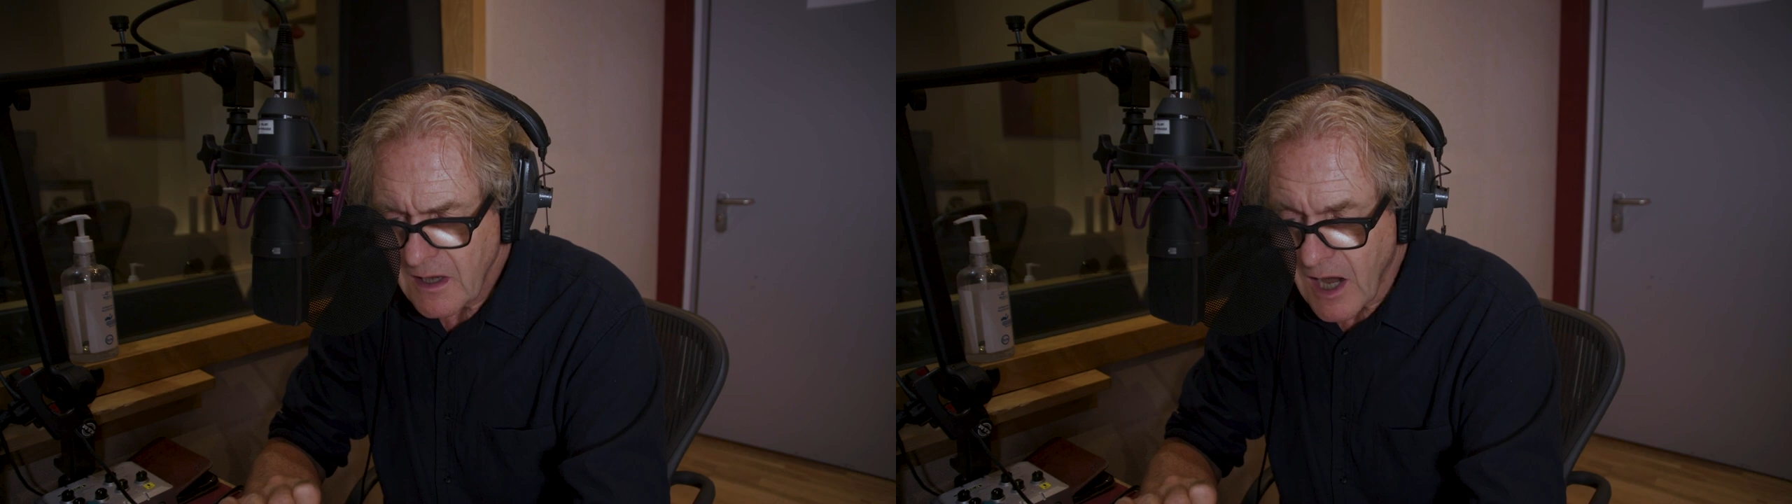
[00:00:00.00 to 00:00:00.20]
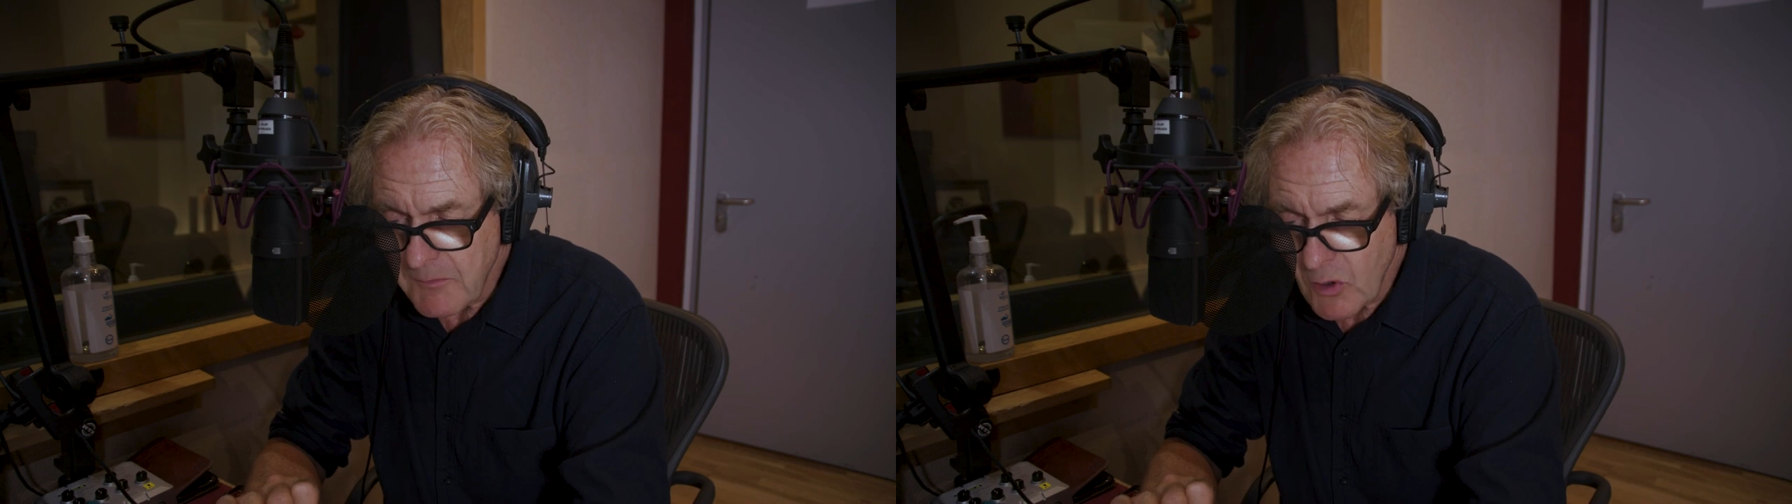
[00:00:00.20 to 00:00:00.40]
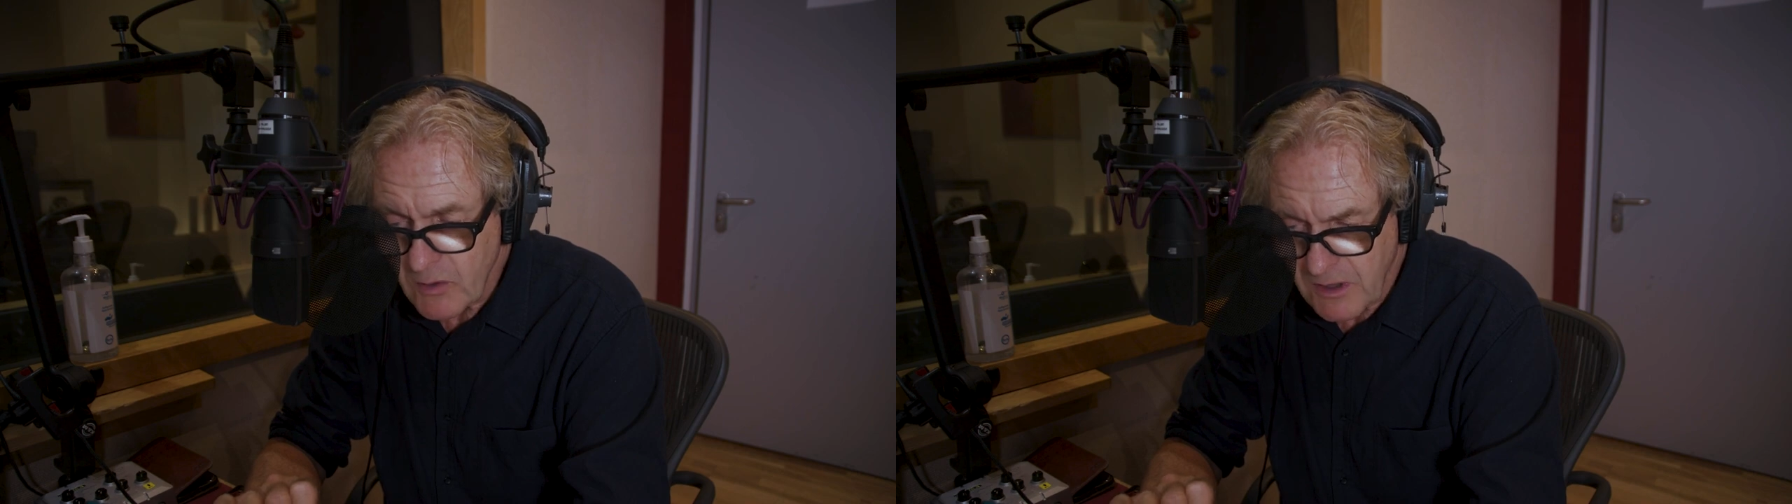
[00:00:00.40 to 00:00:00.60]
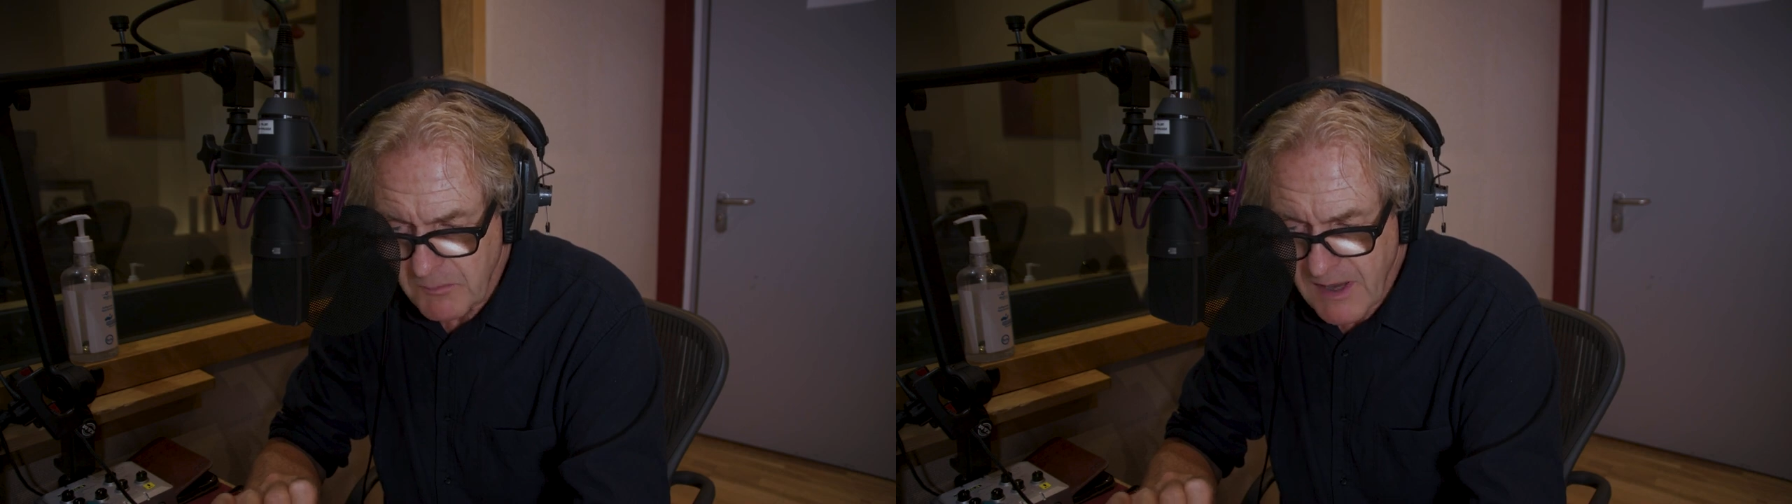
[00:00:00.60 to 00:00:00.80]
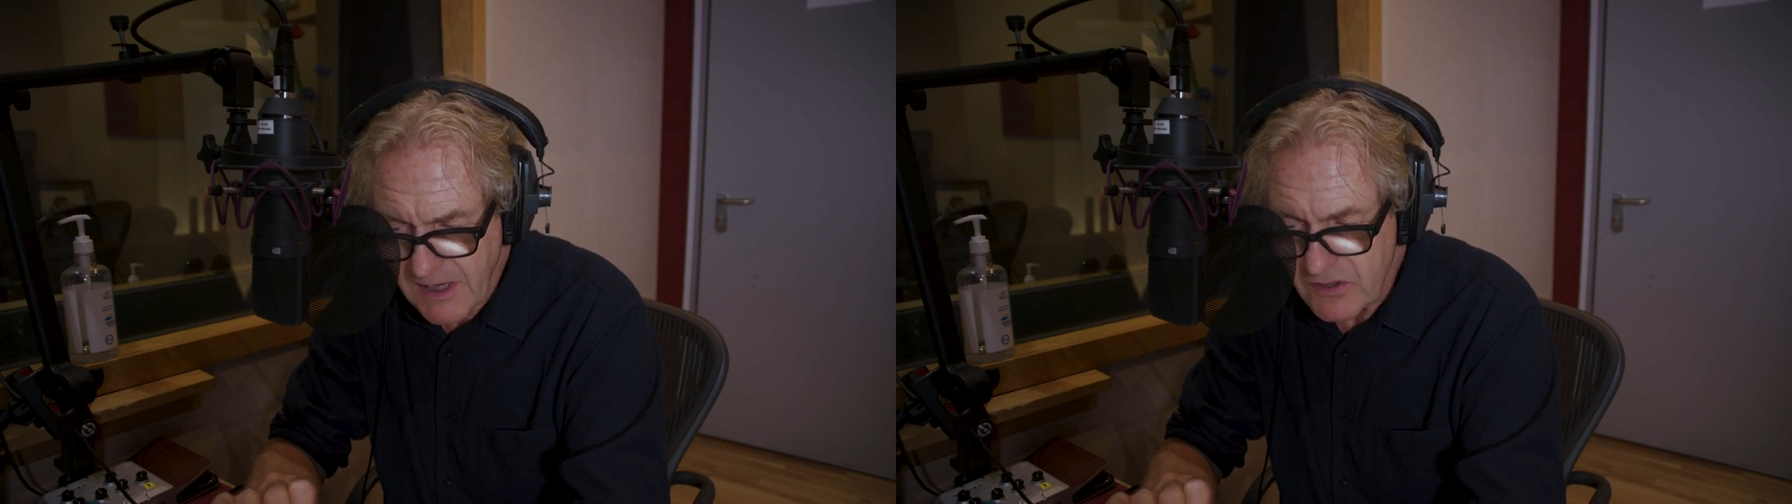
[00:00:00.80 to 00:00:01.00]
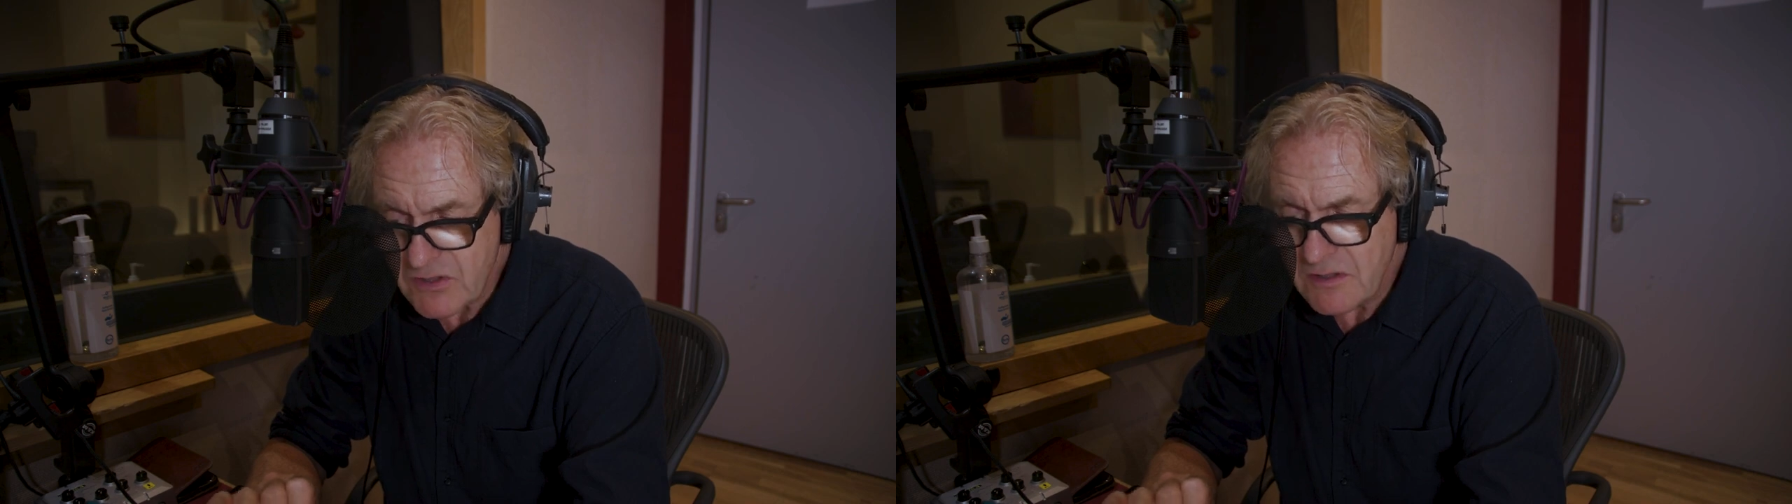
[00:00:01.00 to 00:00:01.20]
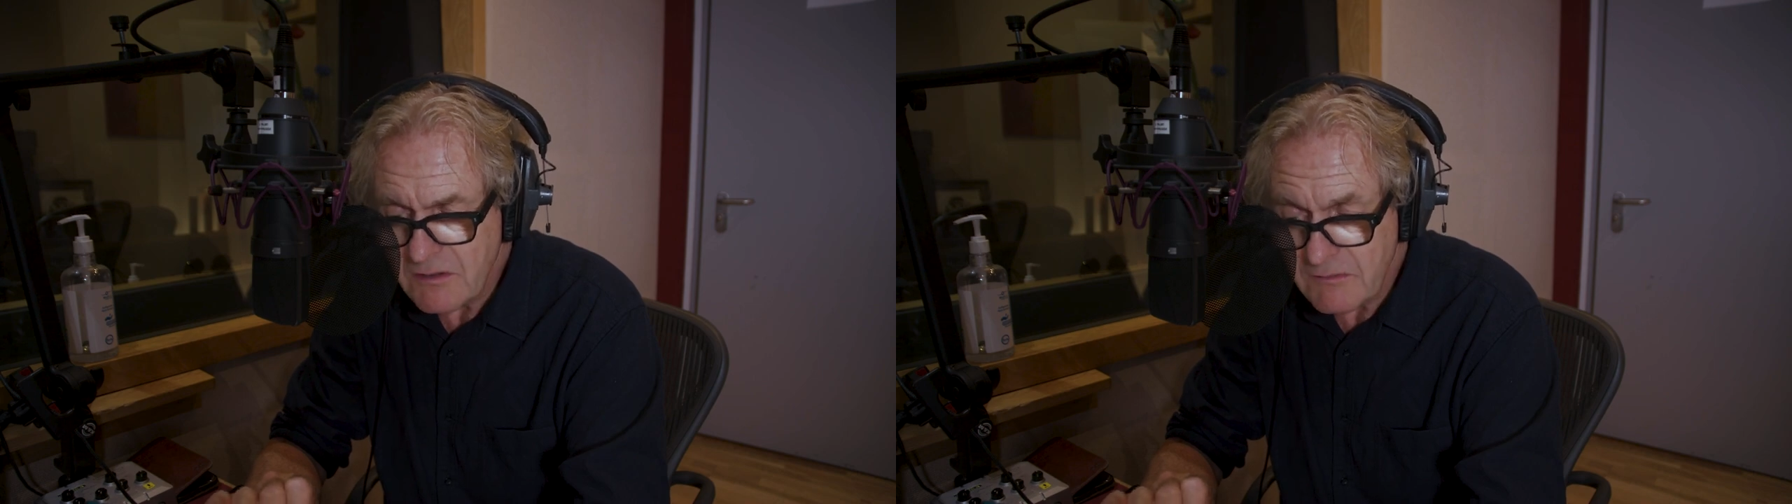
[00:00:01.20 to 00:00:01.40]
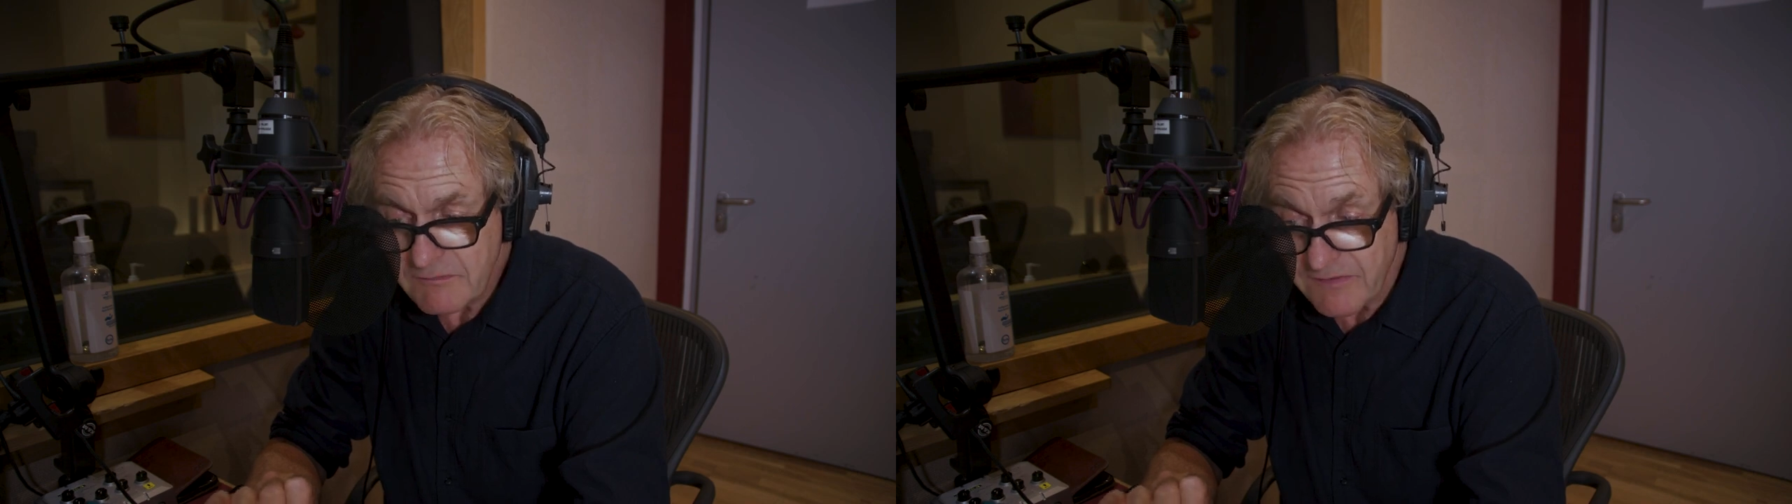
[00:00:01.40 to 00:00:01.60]
Armand Gamache
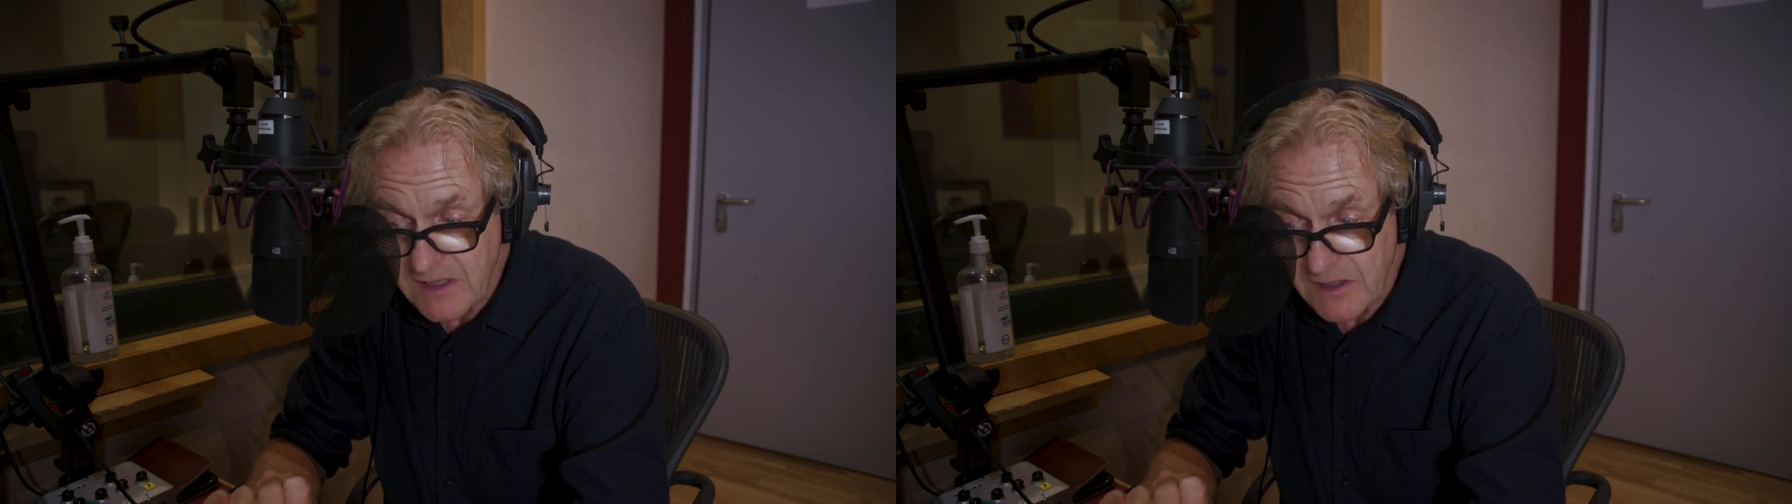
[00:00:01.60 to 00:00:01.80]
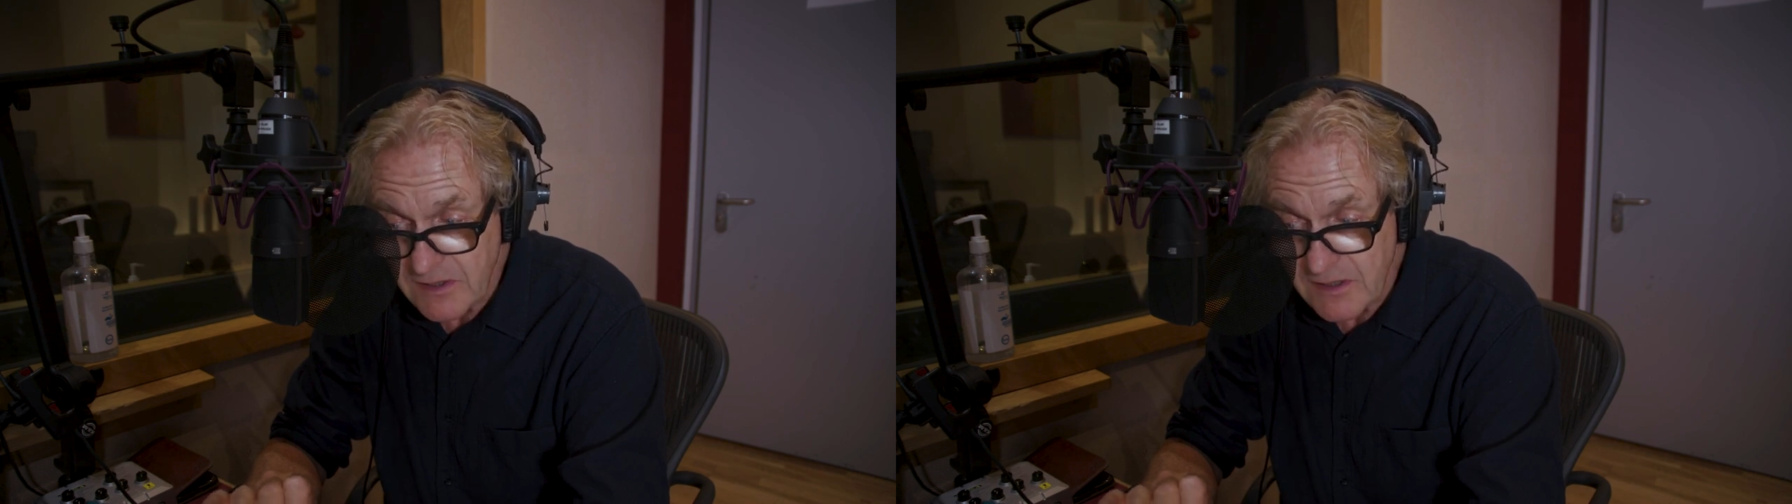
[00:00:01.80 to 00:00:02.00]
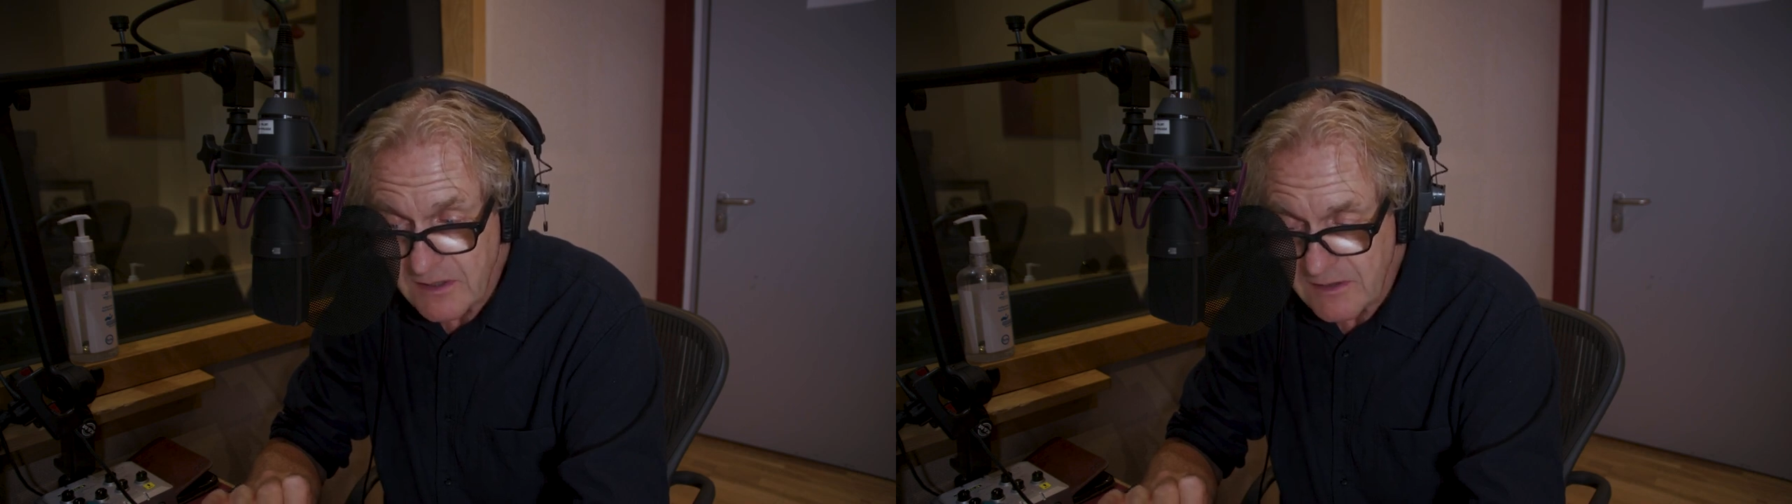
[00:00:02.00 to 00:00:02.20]
feared.